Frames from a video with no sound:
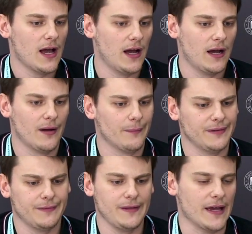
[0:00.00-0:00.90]

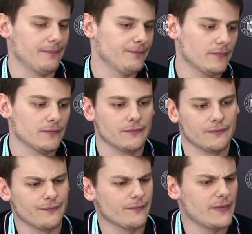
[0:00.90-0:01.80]
But yeah,
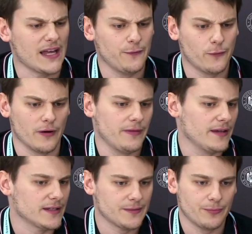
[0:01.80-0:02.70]
knight e4 I
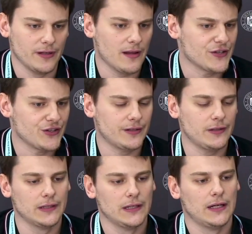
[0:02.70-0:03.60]
think is pretty logical.